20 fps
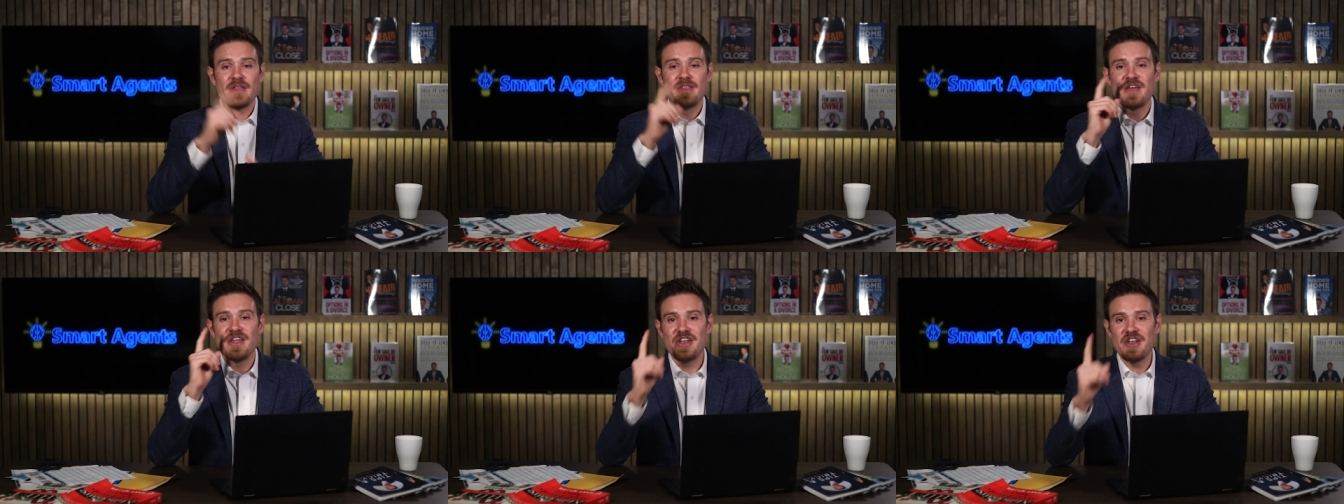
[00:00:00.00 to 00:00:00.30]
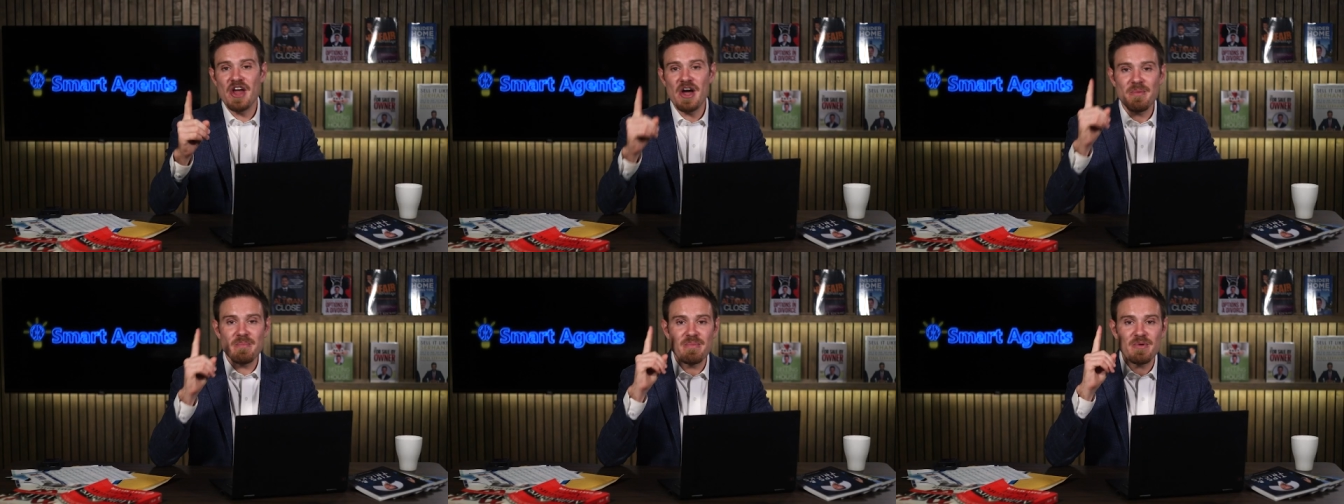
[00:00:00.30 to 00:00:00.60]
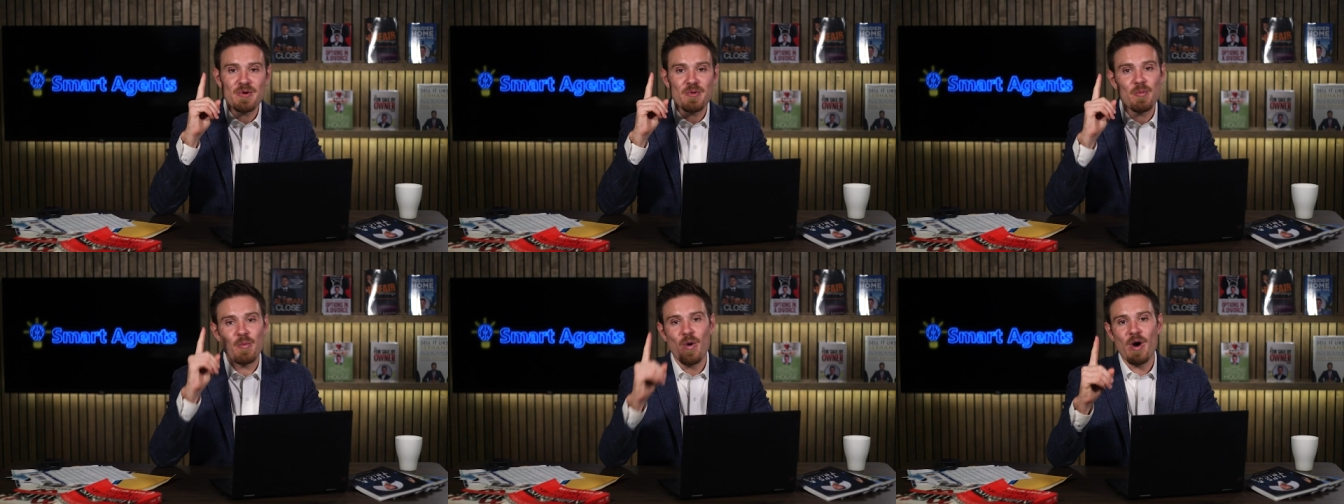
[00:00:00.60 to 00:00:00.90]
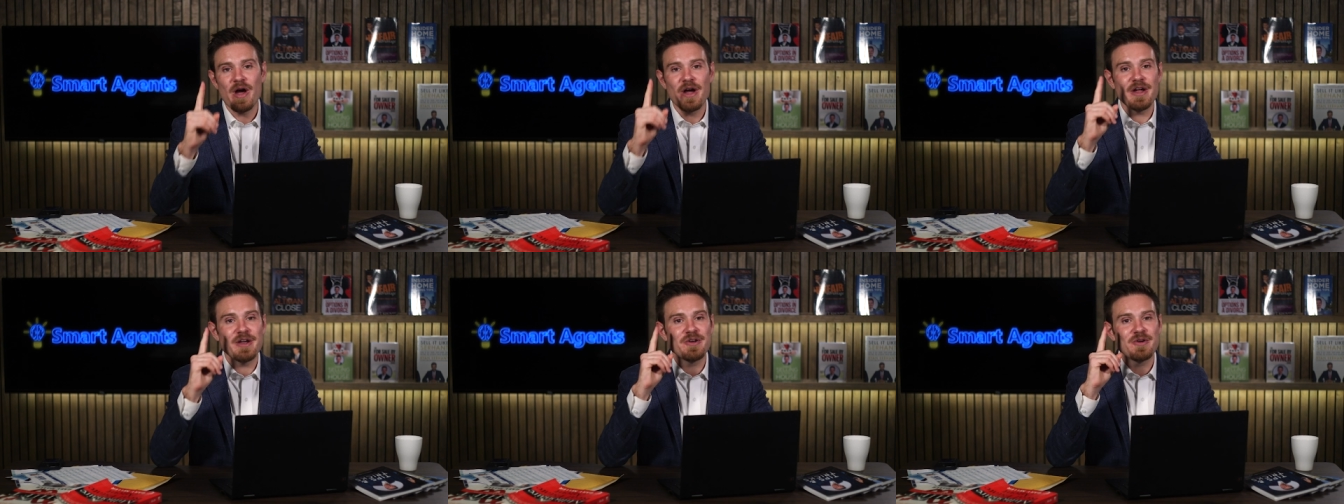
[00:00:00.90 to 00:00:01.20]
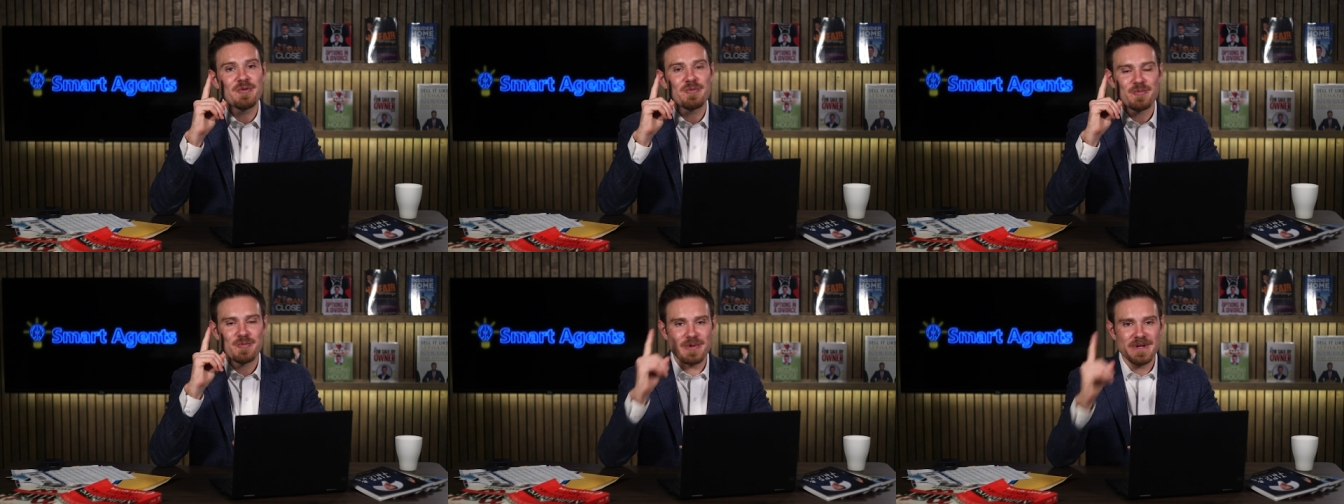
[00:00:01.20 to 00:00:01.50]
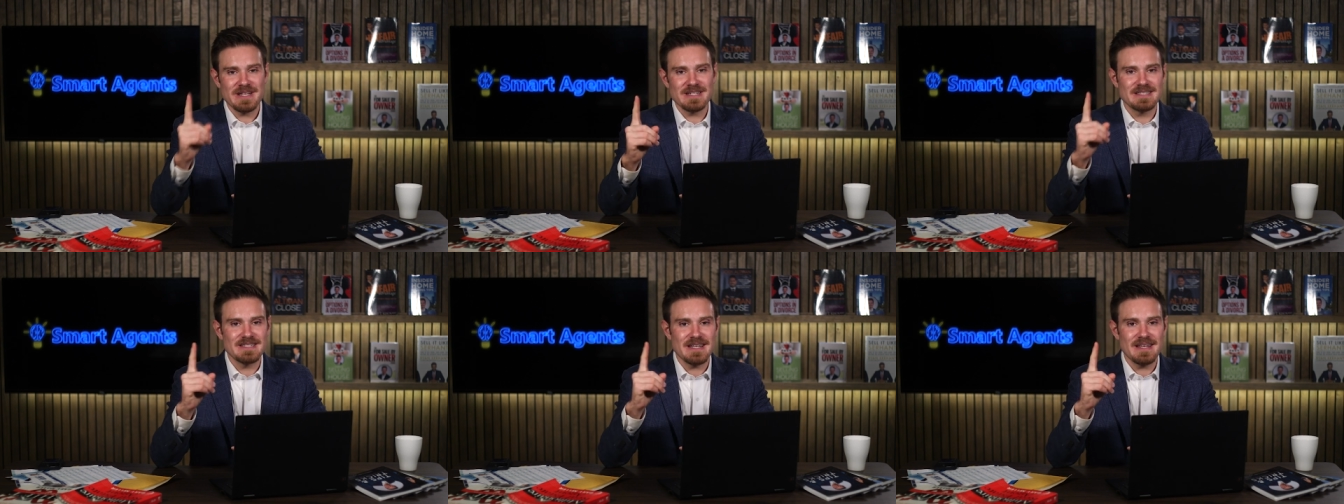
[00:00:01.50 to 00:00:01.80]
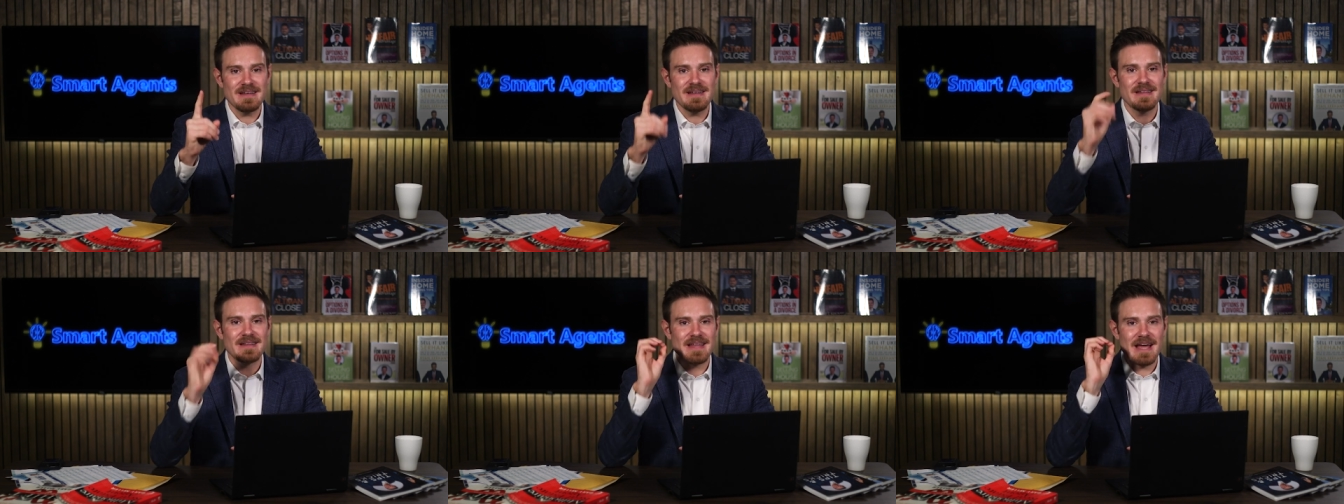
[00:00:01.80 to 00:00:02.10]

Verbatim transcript: The number one reason